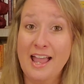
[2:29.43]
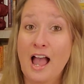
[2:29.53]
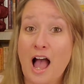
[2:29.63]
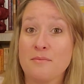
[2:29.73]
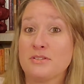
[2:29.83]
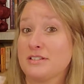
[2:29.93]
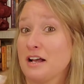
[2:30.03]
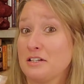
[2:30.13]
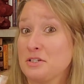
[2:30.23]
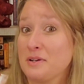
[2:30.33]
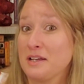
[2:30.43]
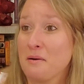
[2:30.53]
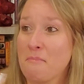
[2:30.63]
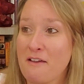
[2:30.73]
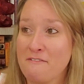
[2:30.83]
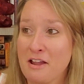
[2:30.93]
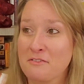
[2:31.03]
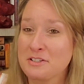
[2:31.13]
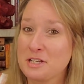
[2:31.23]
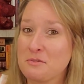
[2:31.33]
I'm stuck doing my
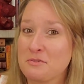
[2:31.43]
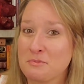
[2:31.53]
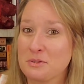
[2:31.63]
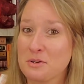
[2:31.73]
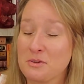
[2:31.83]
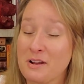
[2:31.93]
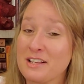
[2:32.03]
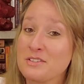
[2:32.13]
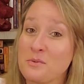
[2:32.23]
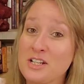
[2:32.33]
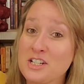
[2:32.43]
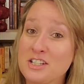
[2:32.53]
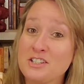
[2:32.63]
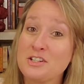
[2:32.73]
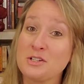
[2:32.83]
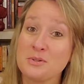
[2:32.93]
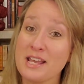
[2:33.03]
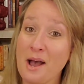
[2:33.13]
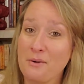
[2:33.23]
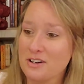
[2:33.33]
favorite sequel from Lord of the Rings, which is The Two
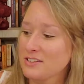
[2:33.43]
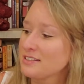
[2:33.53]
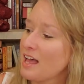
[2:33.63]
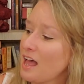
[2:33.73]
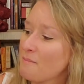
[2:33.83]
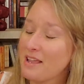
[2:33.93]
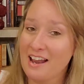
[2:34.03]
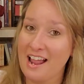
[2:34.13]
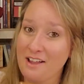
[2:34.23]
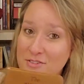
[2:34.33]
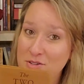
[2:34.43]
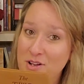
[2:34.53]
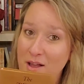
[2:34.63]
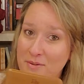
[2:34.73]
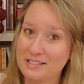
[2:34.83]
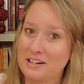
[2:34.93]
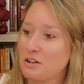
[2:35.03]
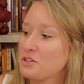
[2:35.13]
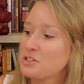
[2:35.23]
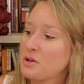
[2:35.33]
Towers. Um, and I have two copies here.
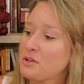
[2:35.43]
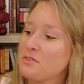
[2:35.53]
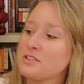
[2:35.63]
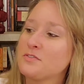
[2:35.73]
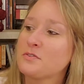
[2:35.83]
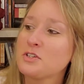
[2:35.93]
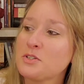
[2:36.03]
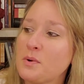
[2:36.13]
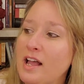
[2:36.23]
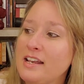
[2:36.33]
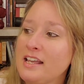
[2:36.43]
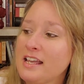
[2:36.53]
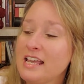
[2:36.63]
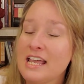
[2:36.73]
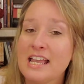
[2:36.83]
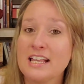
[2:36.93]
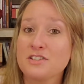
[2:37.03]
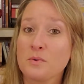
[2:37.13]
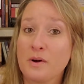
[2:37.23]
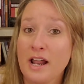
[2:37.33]
I'll show you this first one. Is
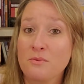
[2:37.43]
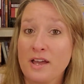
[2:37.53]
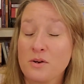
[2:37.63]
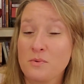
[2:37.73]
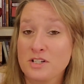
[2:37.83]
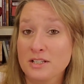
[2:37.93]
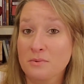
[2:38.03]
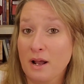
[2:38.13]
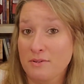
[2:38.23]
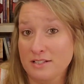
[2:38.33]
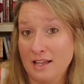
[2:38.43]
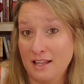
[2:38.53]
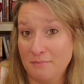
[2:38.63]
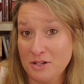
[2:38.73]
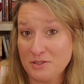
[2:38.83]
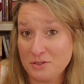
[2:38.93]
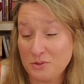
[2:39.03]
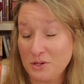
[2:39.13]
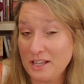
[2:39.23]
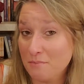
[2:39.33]
the one I read originally when I was in elementary
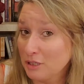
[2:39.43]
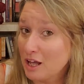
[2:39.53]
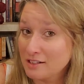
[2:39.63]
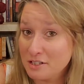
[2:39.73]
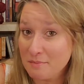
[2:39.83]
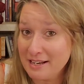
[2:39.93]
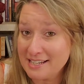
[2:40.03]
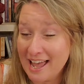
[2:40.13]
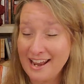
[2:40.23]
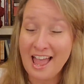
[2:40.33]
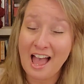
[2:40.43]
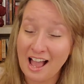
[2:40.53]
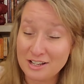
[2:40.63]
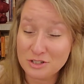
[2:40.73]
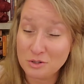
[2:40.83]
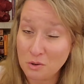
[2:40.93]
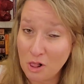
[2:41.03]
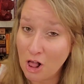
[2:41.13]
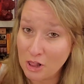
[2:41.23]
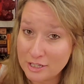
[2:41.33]
school. It belonged to my dad. I stole
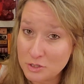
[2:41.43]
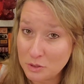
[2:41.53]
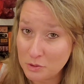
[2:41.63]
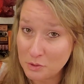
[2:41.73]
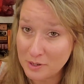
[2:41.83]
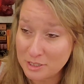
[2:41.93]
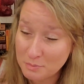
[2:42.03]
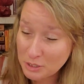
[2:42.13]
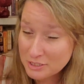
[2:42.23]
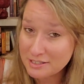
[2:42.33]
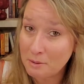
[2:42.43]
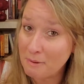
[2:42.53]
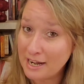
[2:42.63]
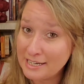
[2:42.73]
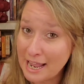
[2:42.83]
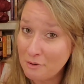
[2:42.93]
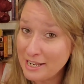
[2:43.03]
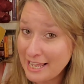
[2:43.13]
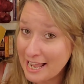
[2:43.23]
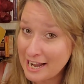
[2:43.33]
all his Lord of the Rings books. They're mine now. He
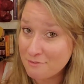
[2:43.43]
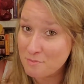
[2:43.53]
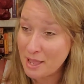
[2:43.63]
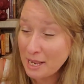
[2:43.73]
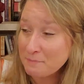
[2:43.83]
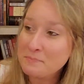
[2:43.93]
can't have them back.